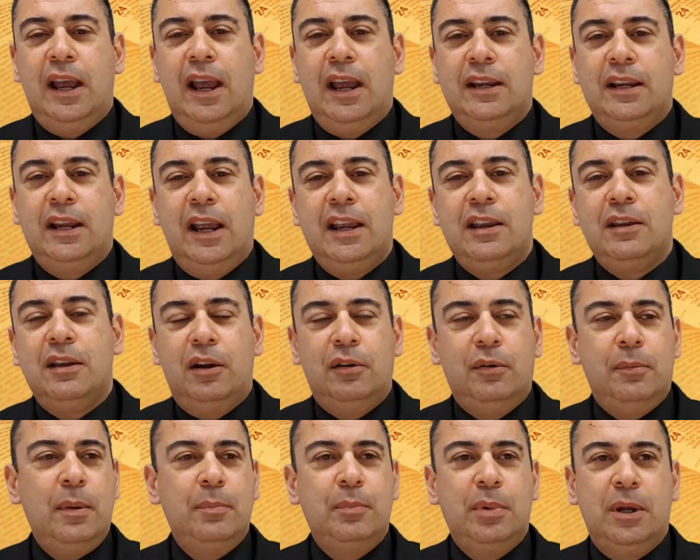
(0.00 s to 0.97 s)
And I
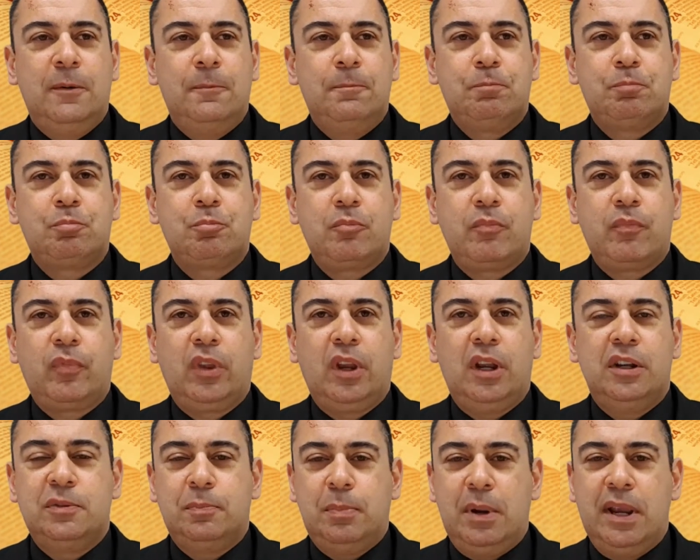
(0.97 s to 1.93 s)
remember
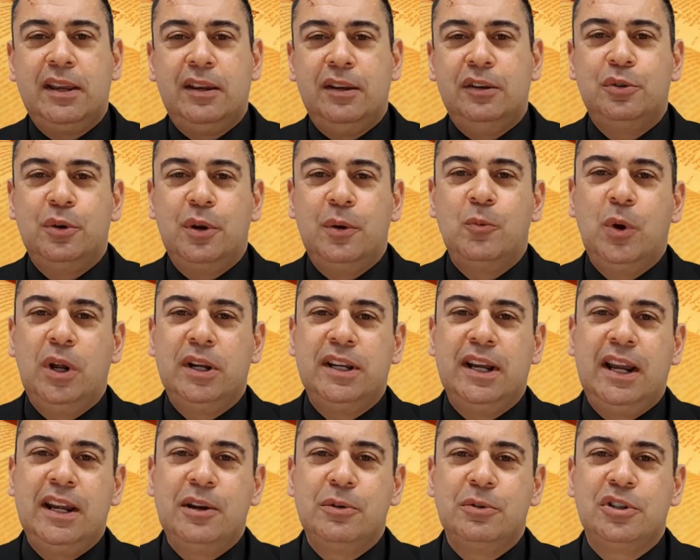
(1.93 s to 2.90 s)
speaking to him one
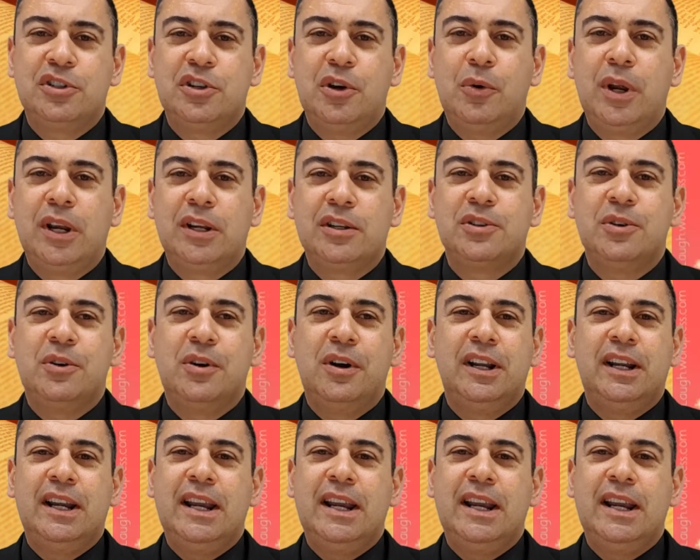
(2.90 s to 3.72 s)
day, and he was so excited.